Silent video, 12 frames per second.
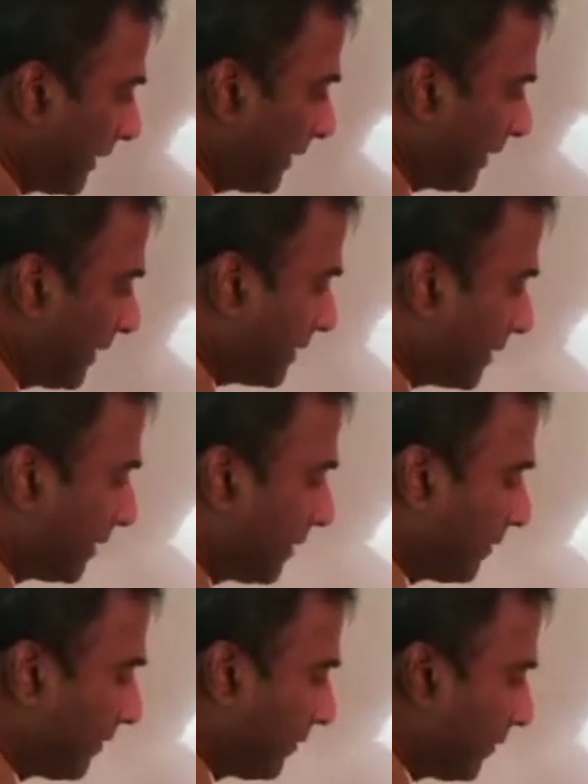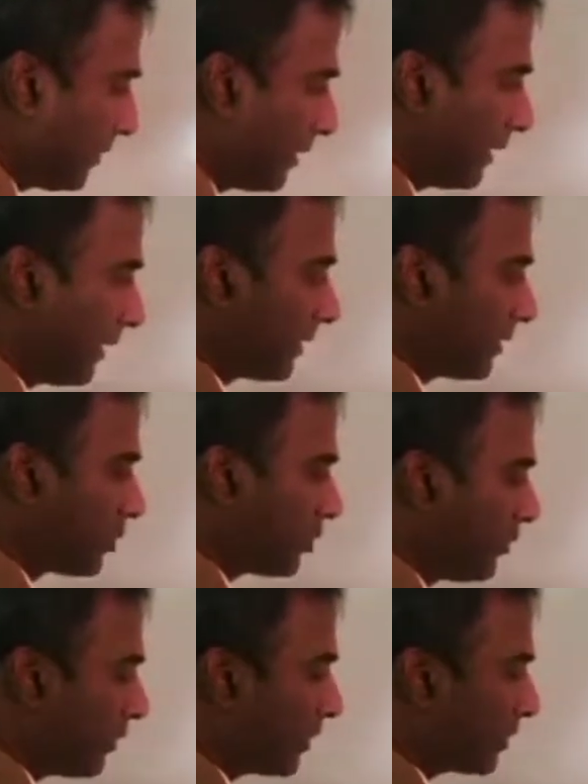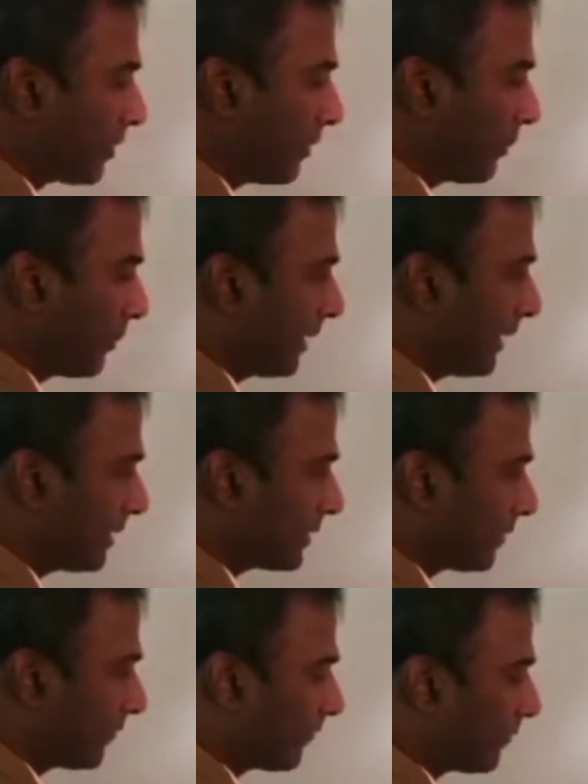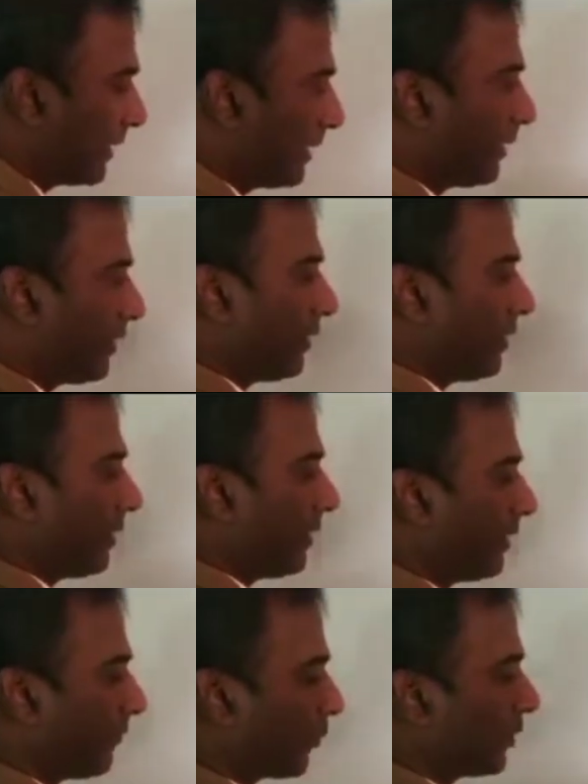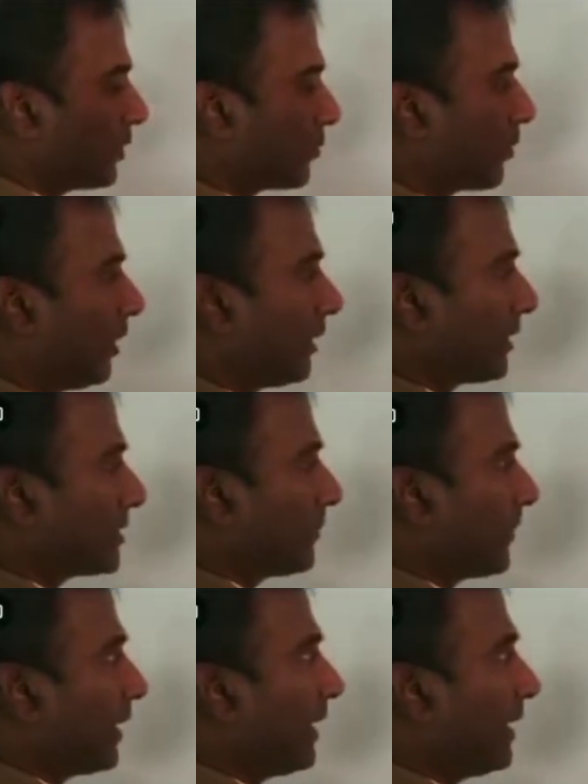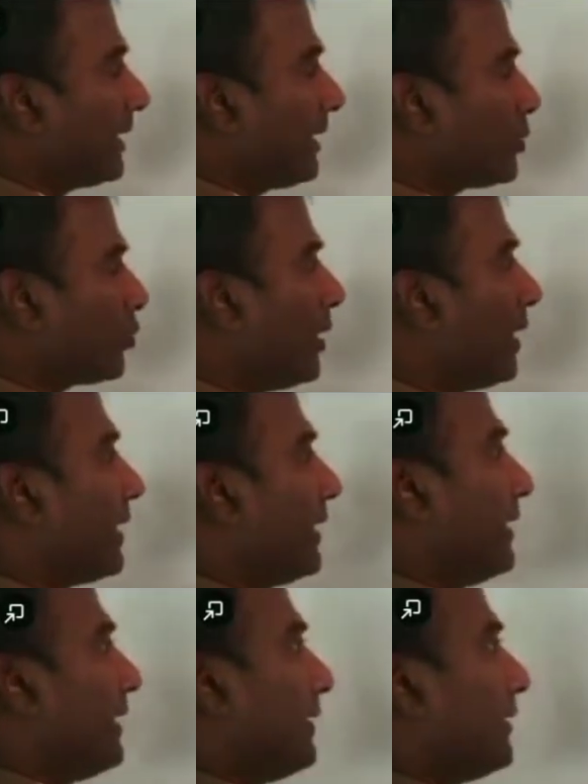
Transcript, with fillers: And these uh, consumers pay some fee uh, for these products. And guess what?